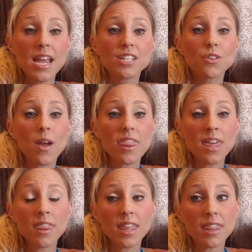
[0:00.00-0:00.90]
And so I
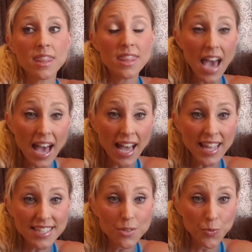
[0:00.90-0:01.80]
think that
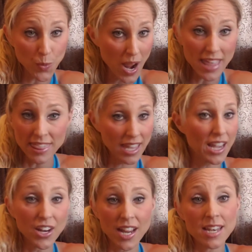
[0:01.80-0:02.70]
right
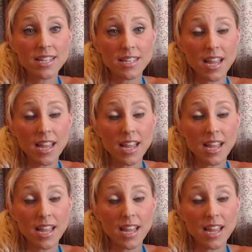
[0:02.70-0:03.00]
there in